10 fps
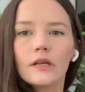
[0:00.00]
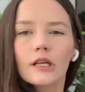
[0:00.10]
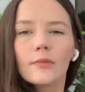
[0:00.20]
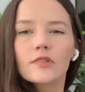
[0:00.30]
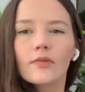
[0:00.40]

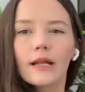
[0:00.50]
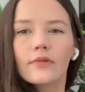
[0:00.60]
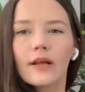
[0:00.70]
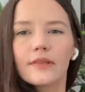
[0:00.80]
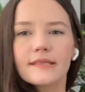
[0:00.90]
comes right
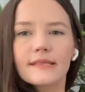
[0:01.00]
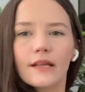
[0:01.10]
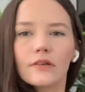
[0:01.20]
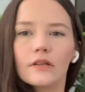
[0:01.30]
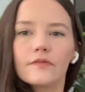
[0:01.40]
around the
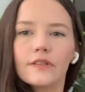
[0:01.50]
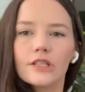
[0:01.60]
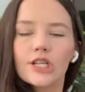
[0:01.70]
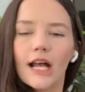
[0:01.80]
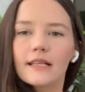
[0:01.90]
center of the
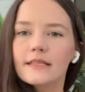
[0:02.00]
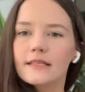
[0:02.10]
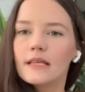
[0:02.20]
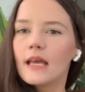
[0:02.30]
chest.